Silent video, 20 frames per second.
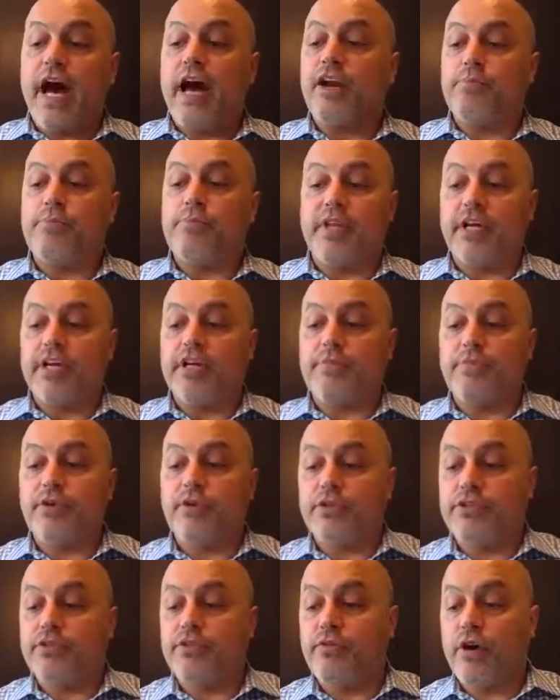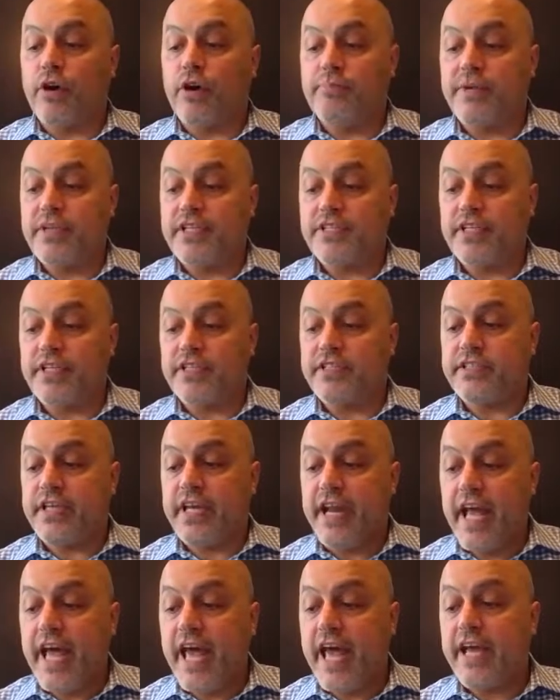not applicable to our
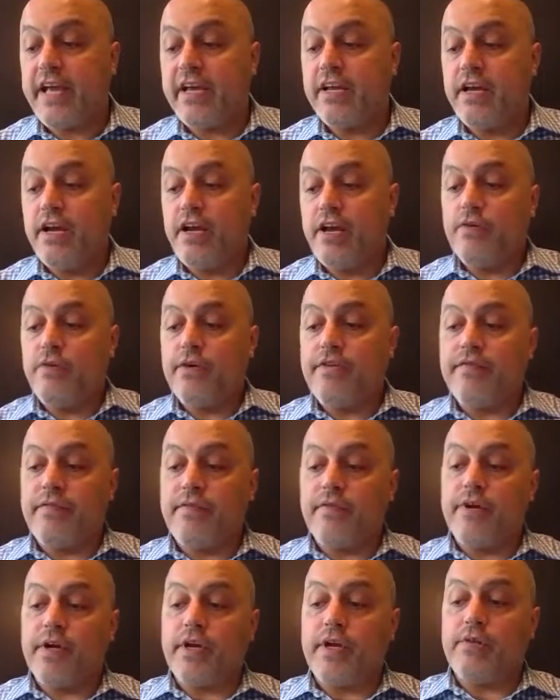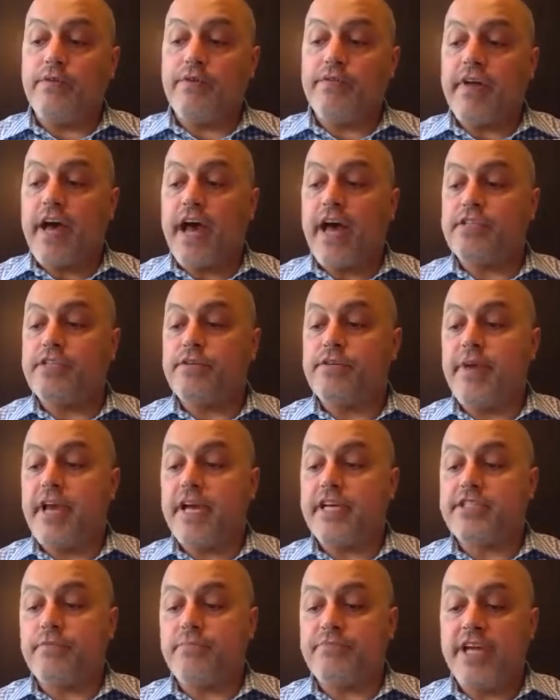business today. We've
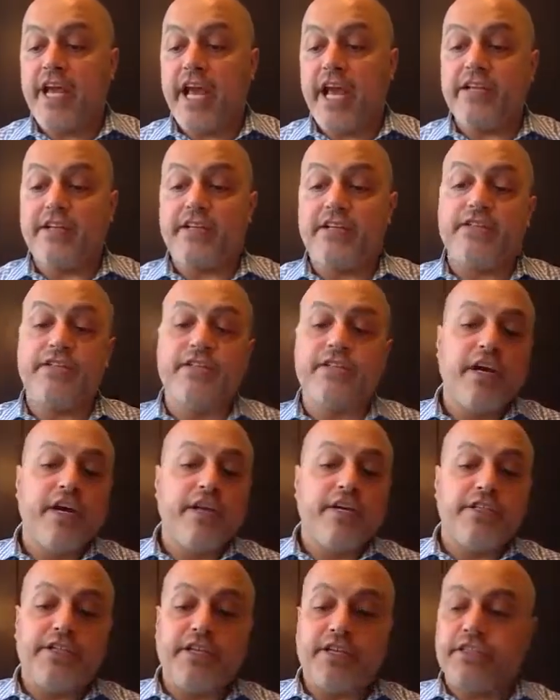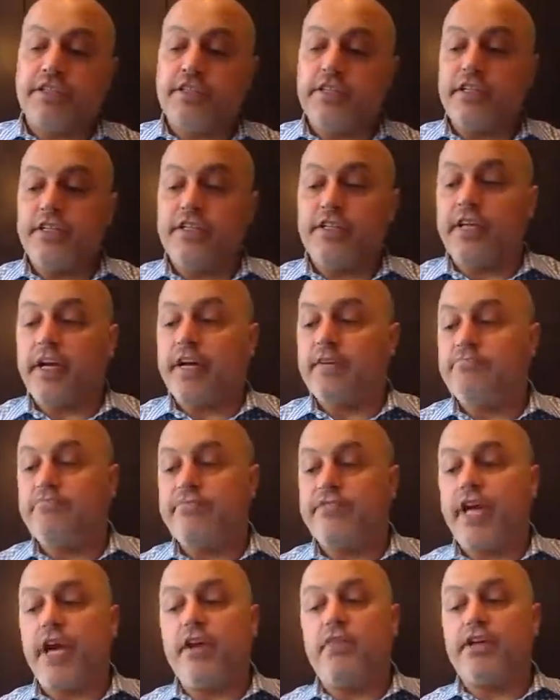had to make some changes. Just
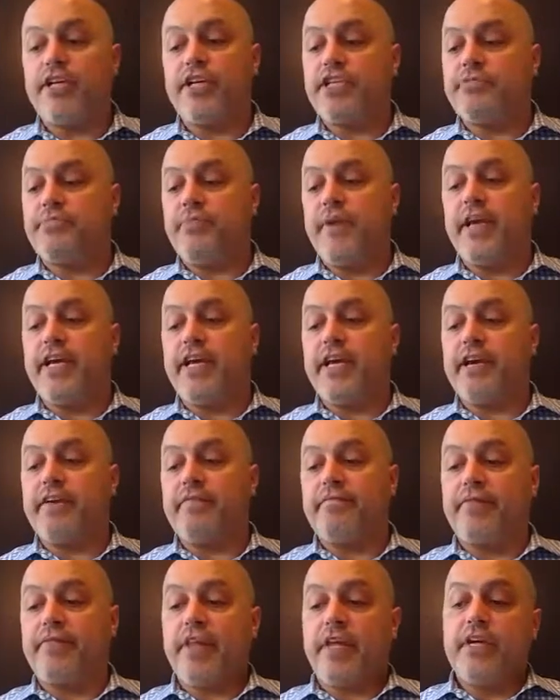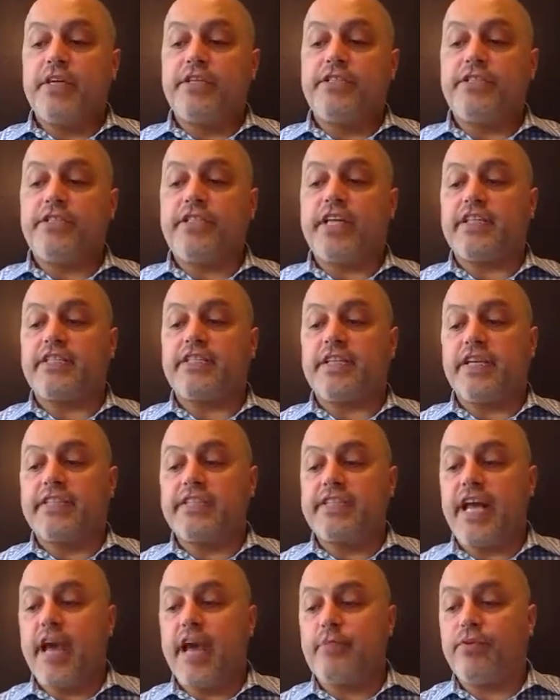like generally speaking, just
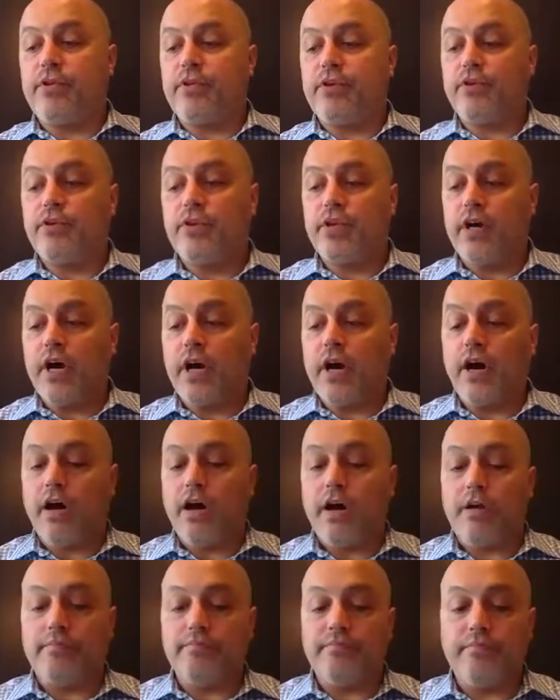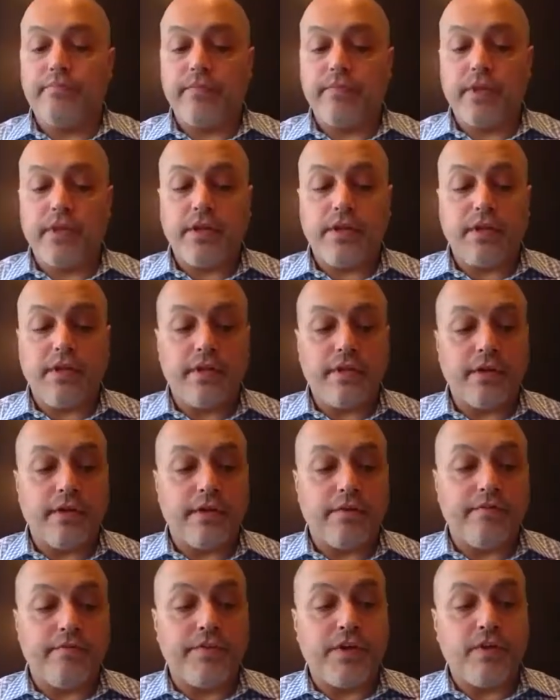as an example,
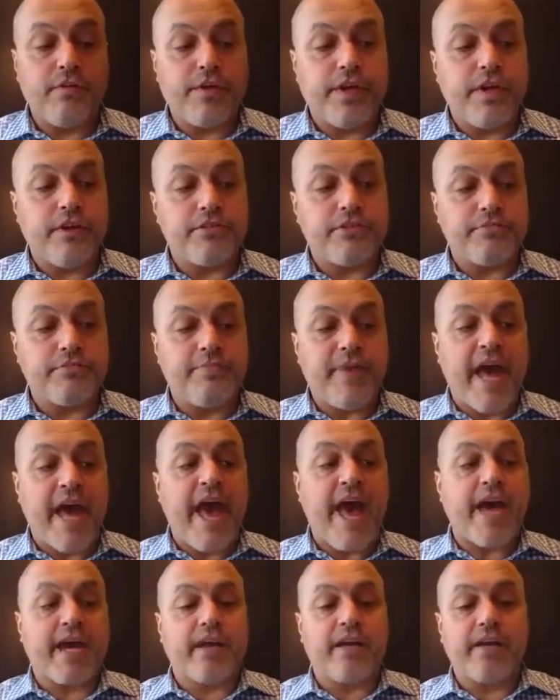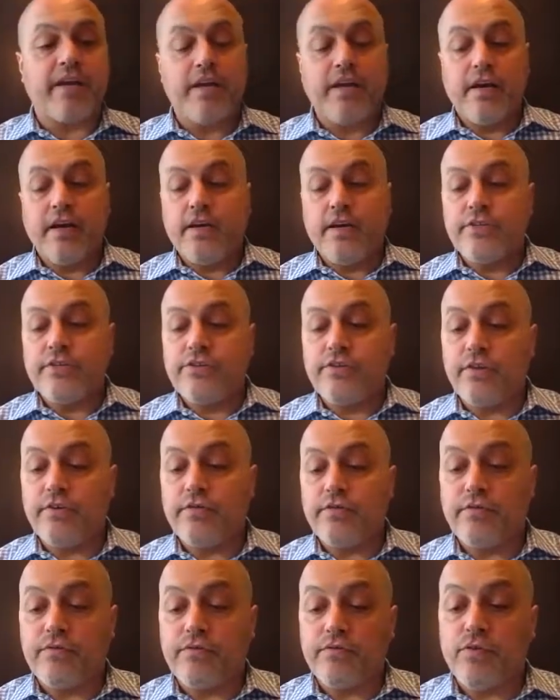a few years back,
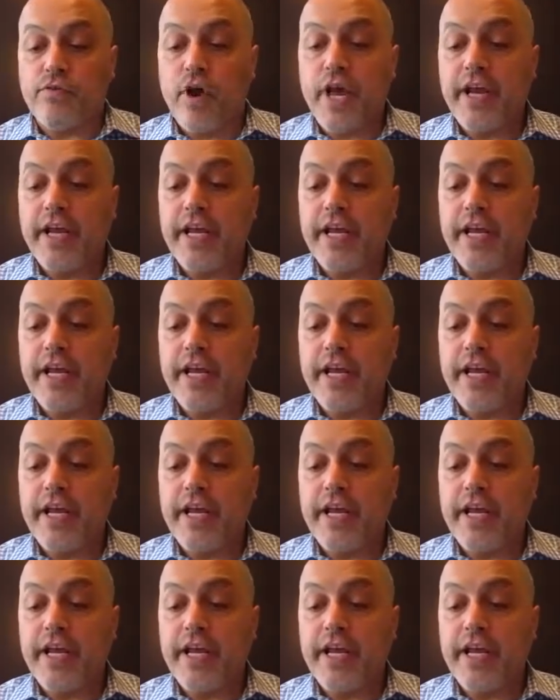sort of